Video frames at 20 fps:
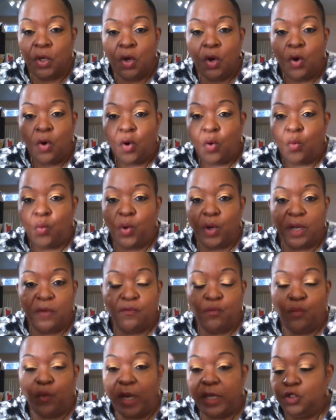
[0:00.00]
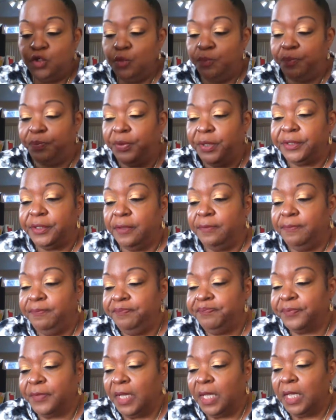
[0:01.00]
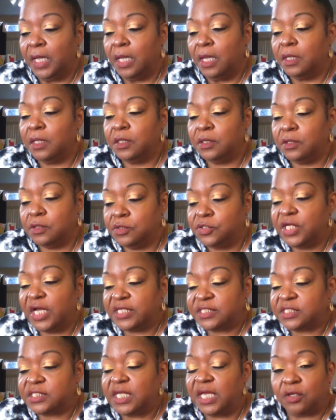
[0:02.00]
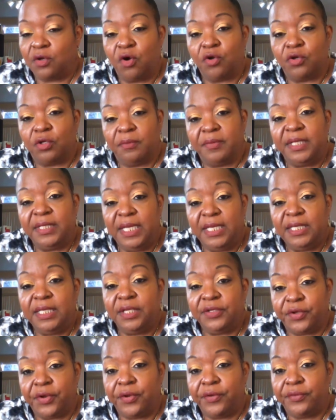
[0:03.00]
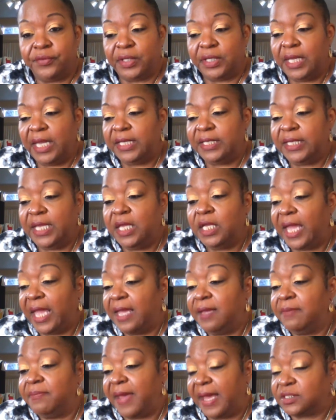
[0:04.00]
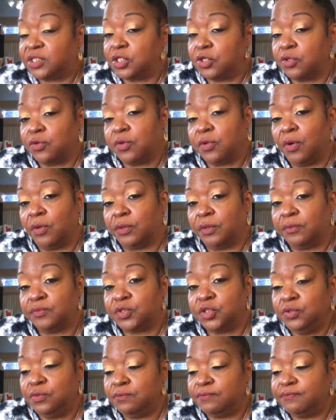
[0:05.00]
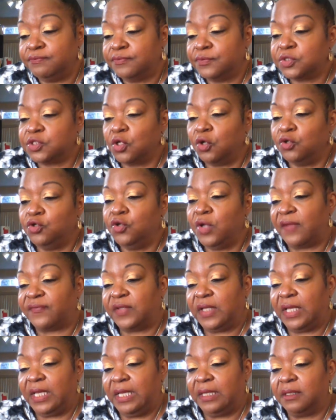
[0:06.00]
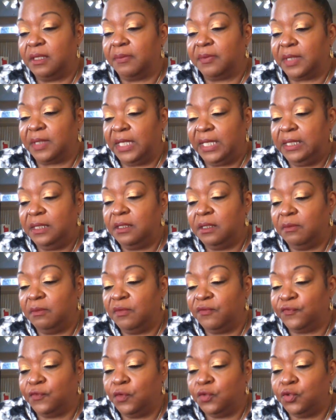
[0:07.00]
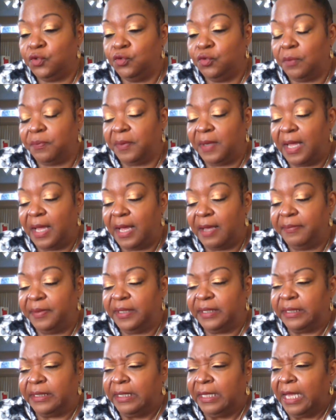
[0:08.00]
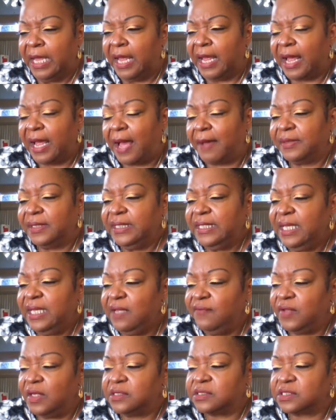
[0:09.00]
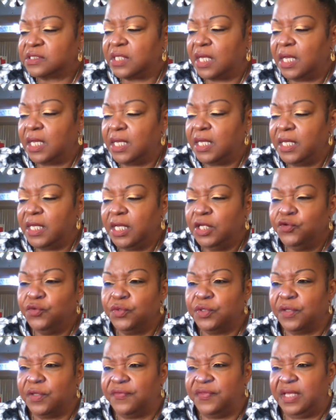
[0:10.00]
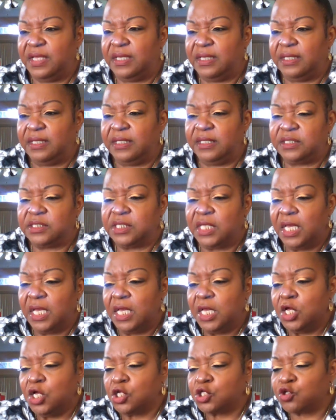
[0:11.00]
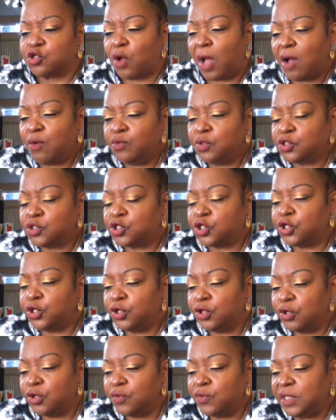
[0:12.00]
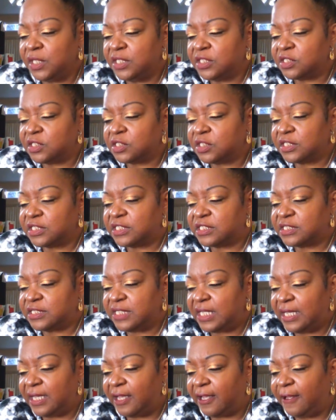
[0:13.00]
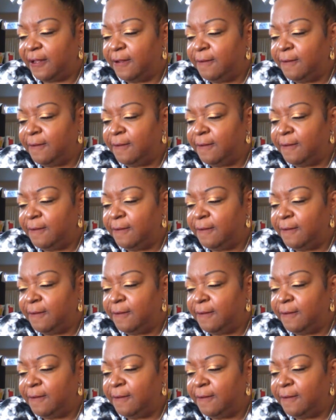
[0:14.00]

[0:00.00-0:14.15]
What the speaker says: or whatever way you put them, dust get on them and they get dirty and they gain bacteria on them too. So you have to end up cleaning them before you apply. But I believe it's 100 of these. So I was curious to see